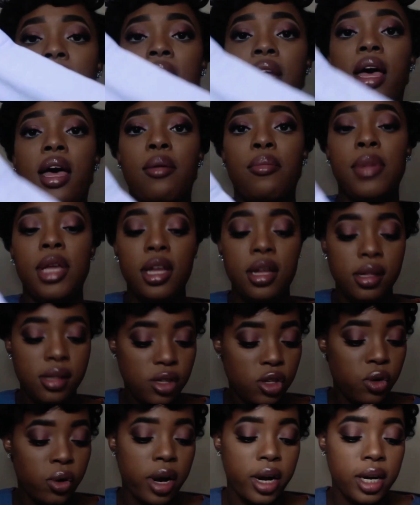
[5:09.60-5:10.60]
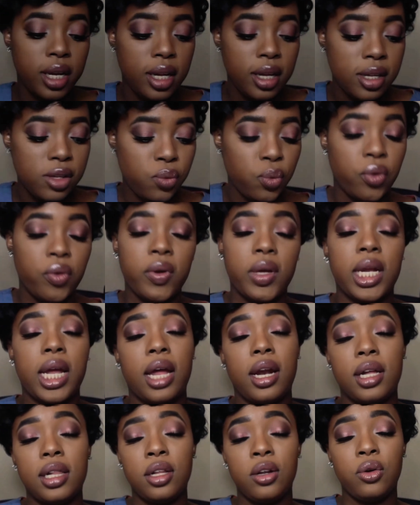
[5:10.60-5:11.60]
not meet to our knees, we got
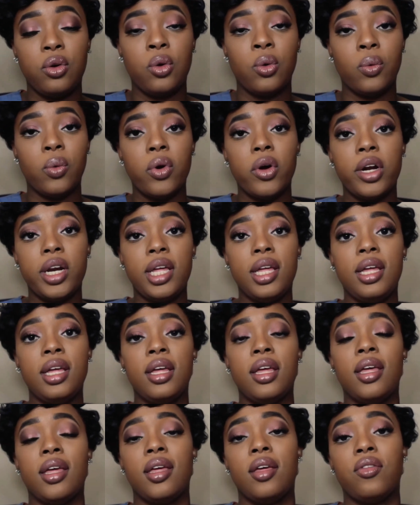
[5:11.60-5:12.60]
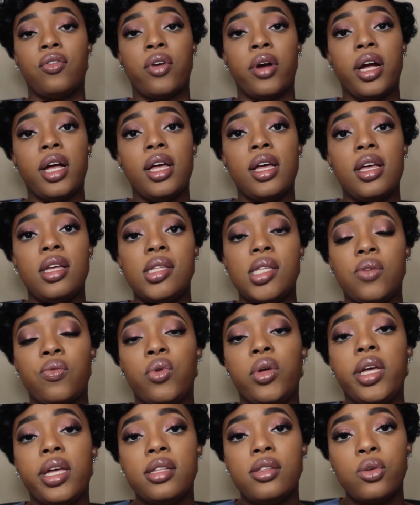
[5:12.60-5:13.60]
a clinical warning. And for us, if we
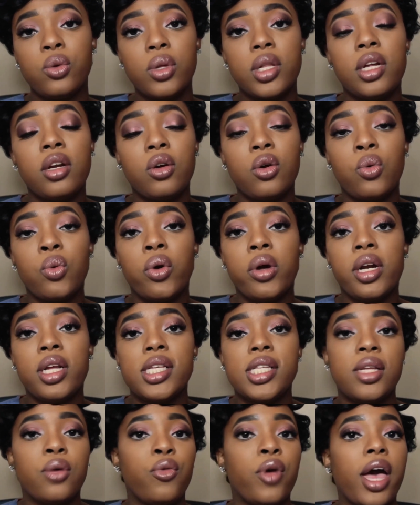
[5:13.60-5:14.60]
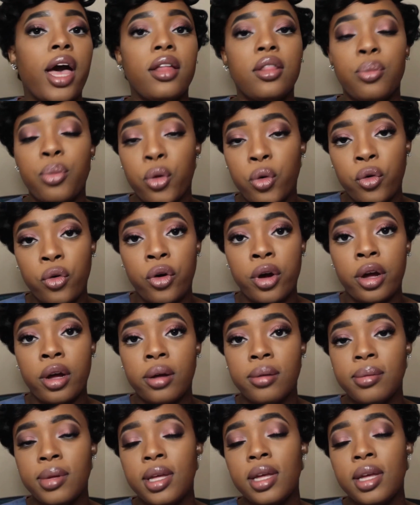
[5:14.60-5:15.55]
get 2 clinical warnings, then we're out the program.